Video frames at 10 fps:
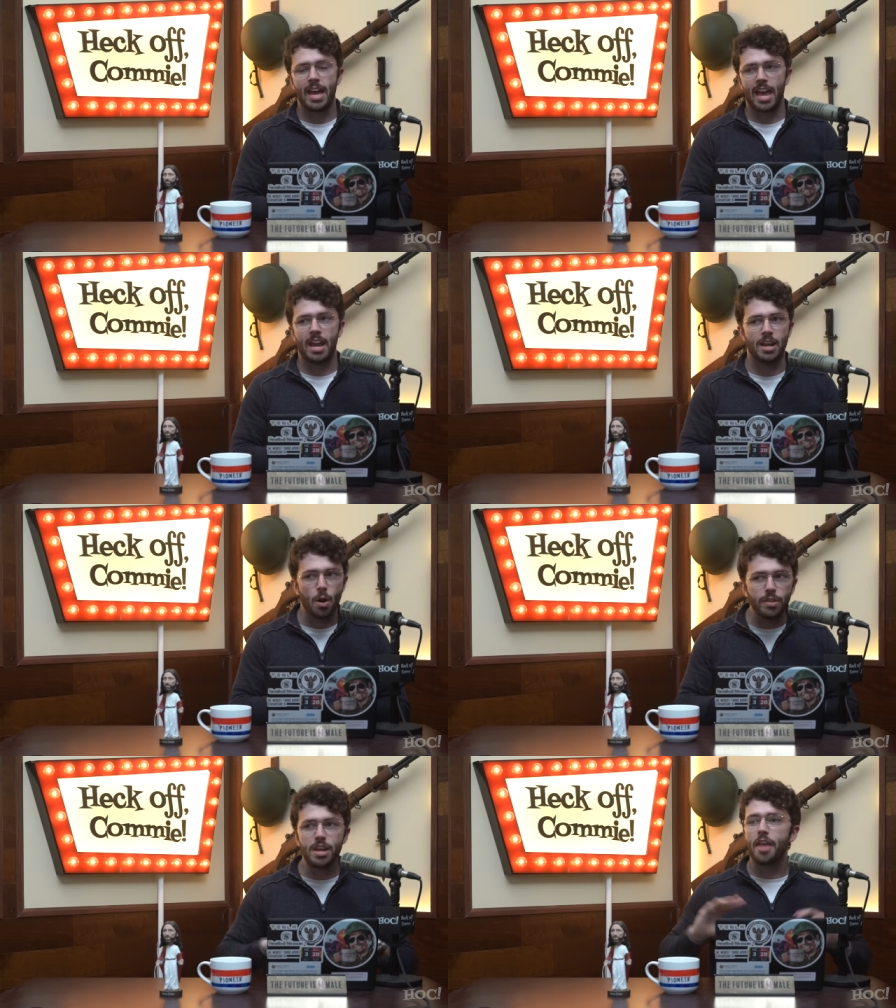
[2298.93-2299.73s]
And I
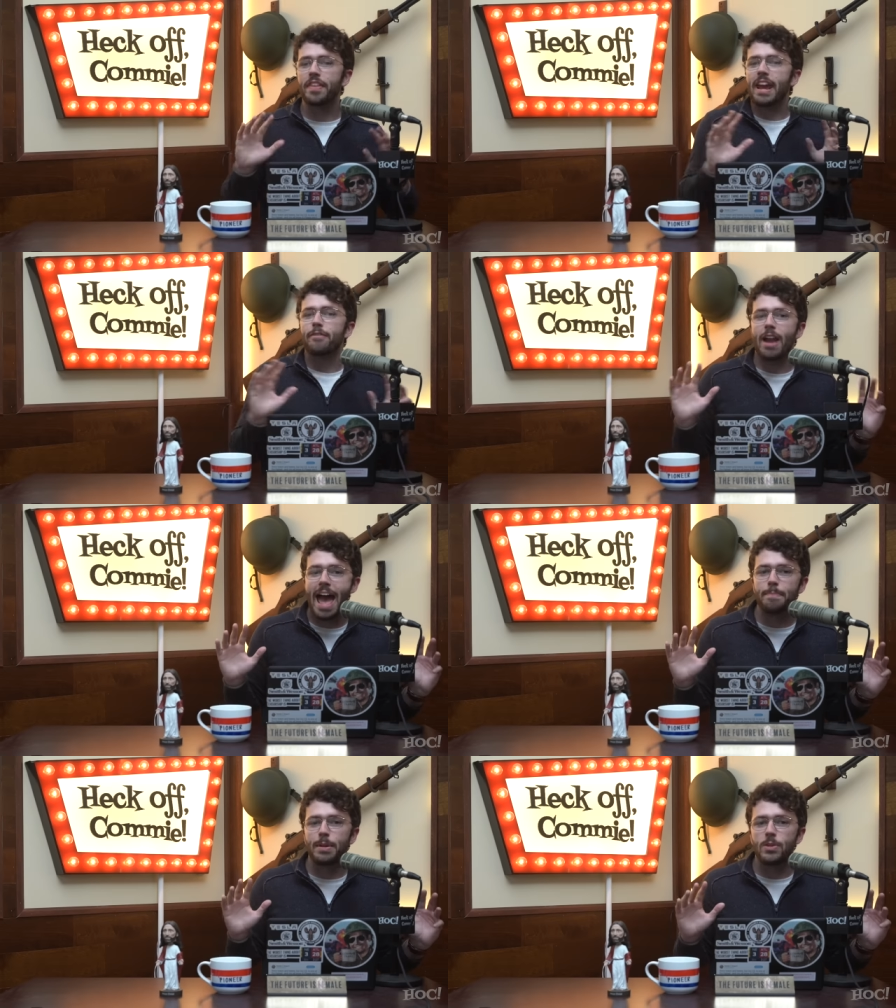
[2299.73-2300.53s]
know that nothing ever
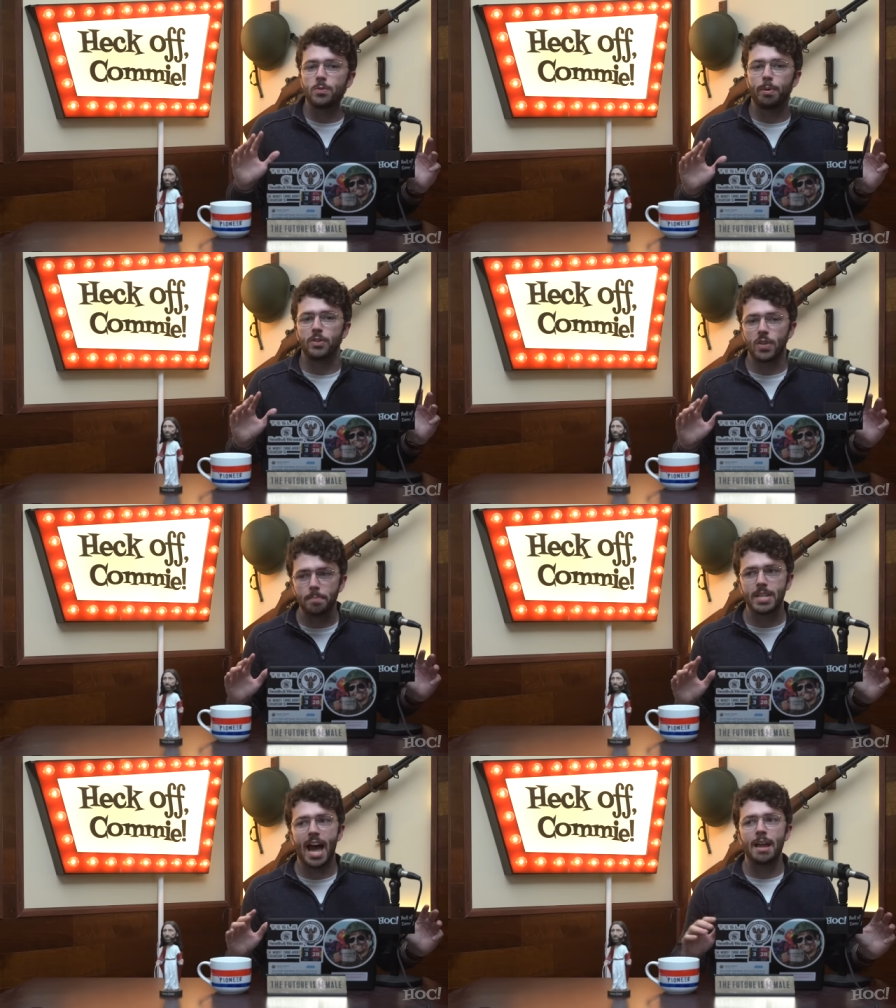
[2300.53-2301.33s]
happens, but
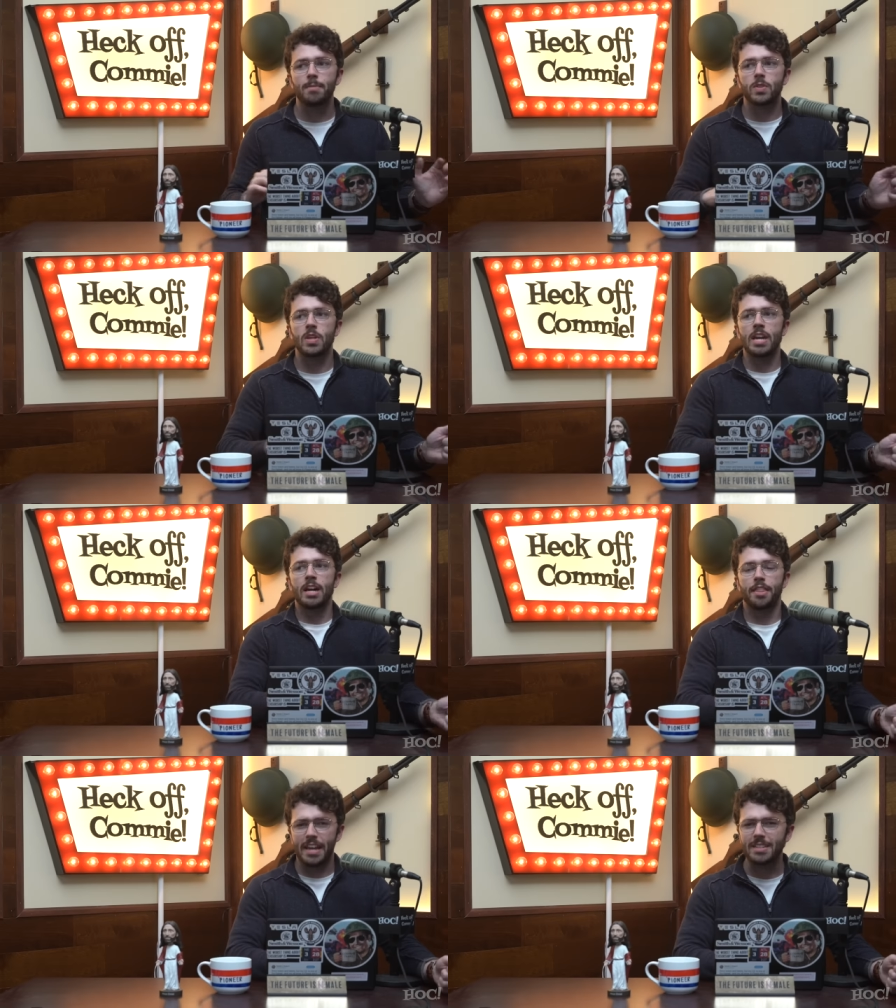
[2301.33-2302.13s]
sometimes
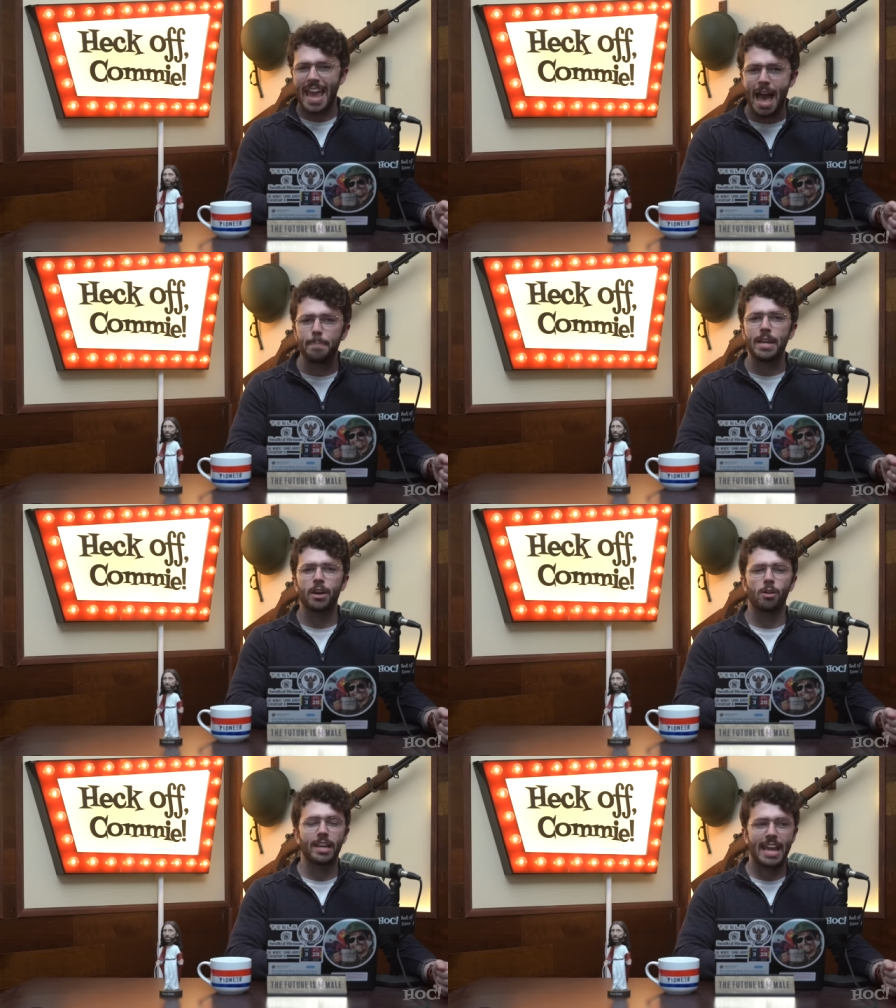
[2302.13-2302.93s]
things
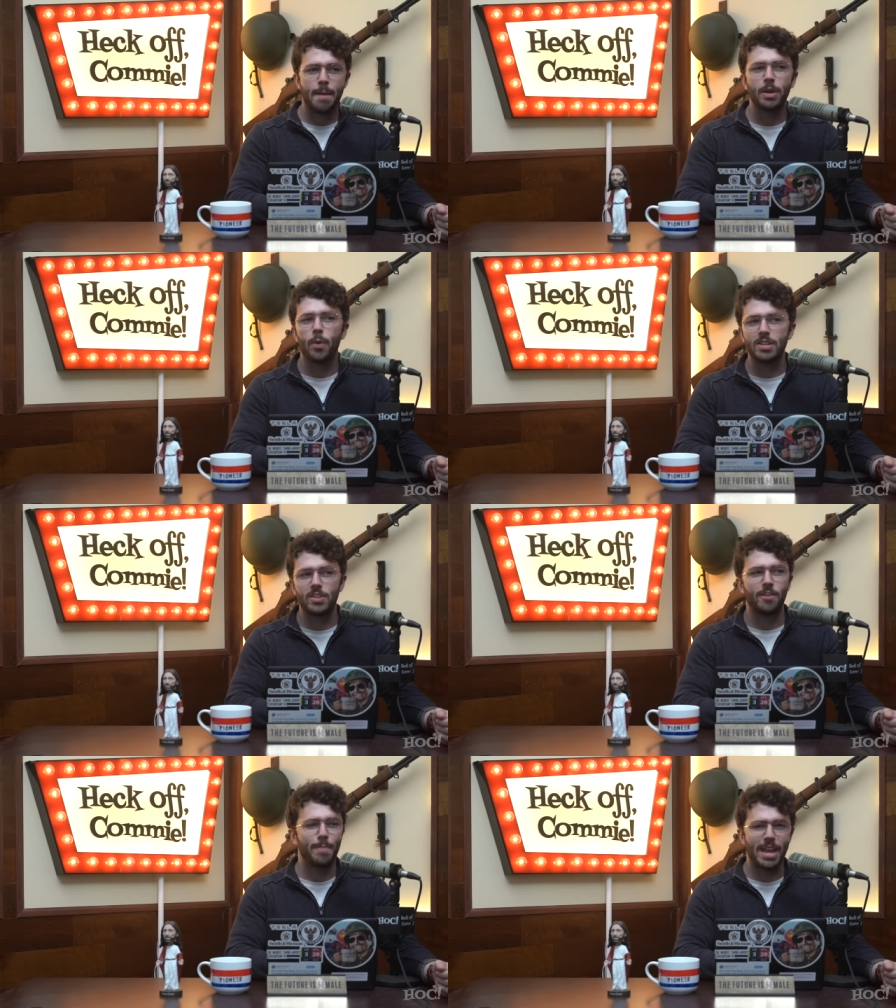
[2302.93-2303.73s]
happening are like Hemingway
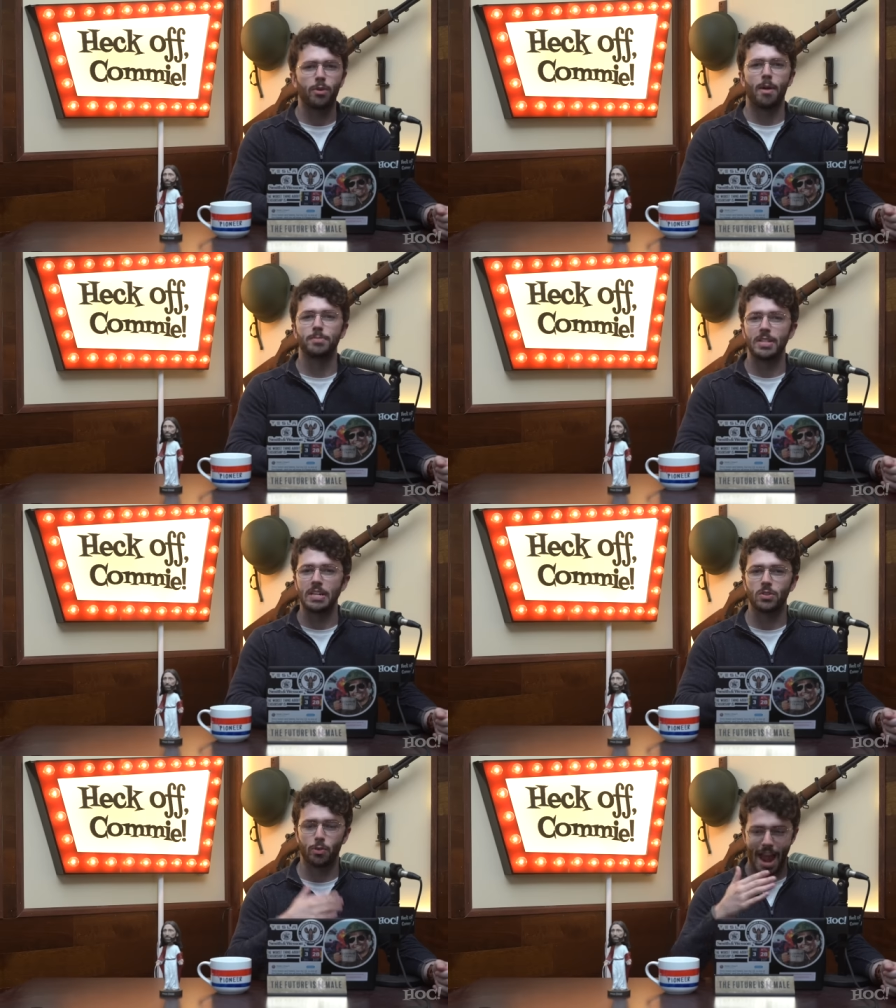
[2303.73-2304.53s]
said of bankruptcy
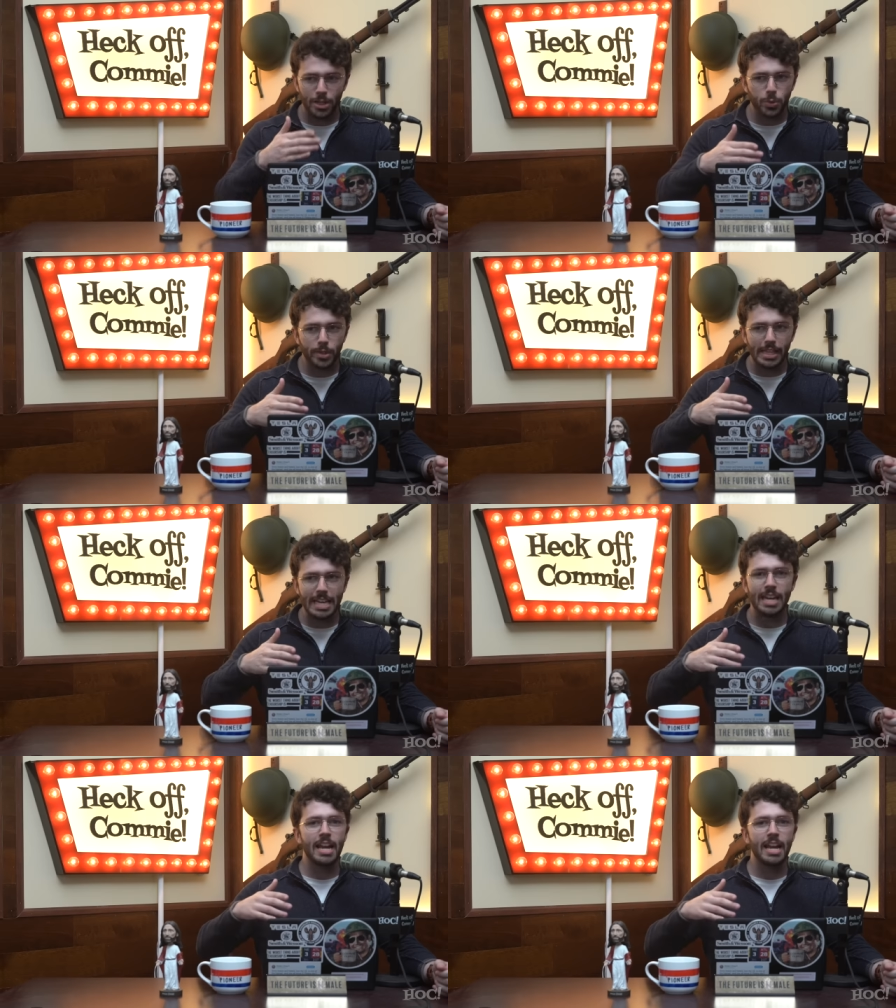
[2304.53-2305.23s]
it's gradually